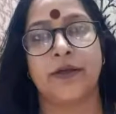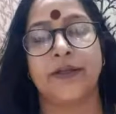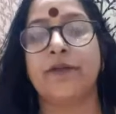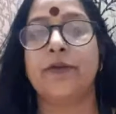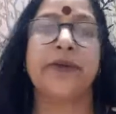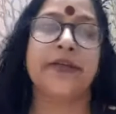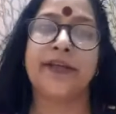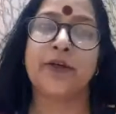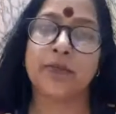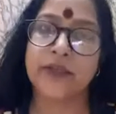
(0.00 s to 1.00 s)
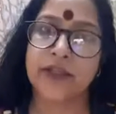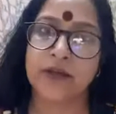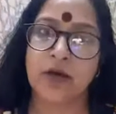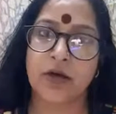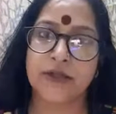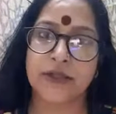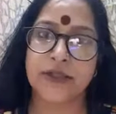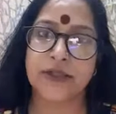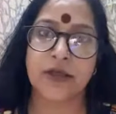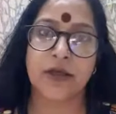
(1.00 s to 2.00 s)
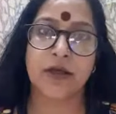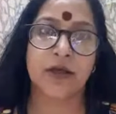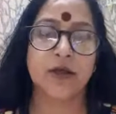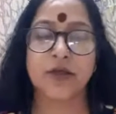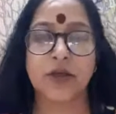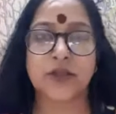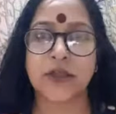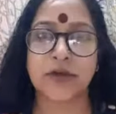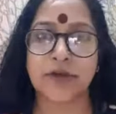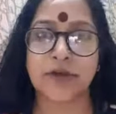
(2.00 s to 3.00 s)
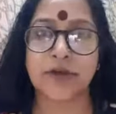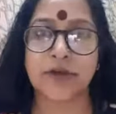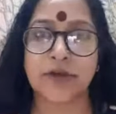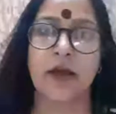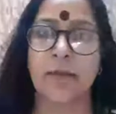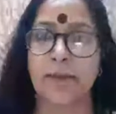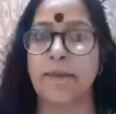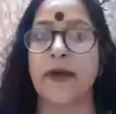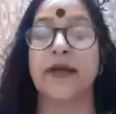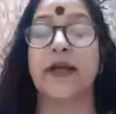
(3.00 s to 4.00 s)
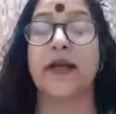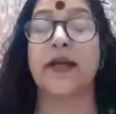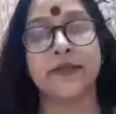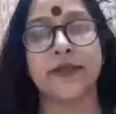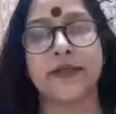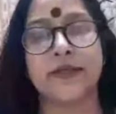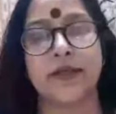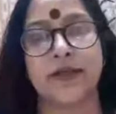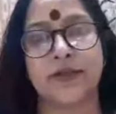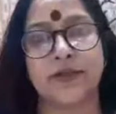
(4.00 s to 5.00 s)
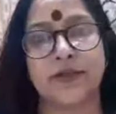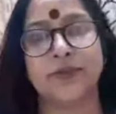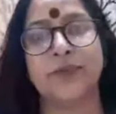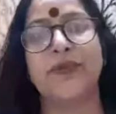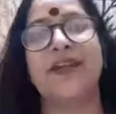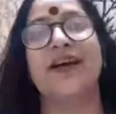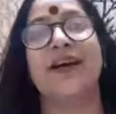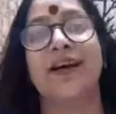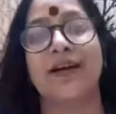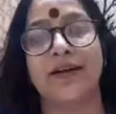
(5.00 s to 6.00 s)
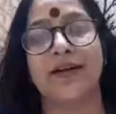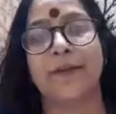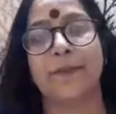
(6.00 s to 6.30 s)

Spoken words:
There will be new methodologies, not a written, but others to be ahead.